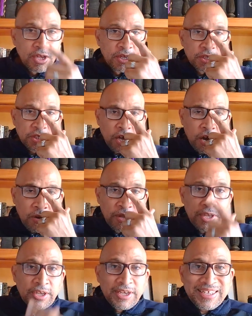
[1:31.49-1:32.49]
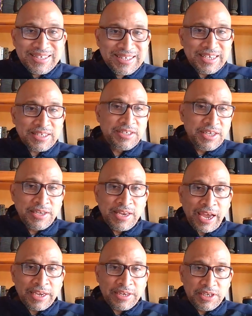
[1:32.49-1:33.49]
So in
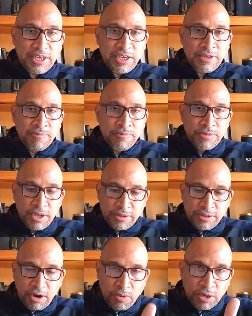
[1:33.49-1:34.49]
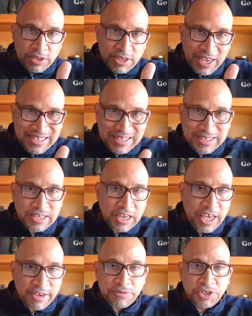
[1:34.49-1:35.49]
1619, there was a
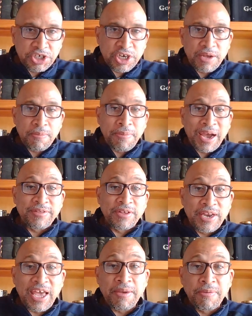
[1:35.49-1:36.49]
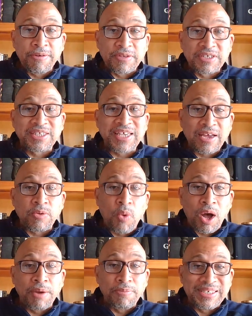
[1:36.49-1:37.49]
slave ship by the name of the San
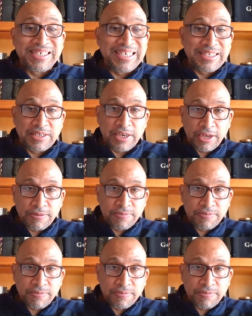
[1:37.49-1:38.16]
Juan Batista.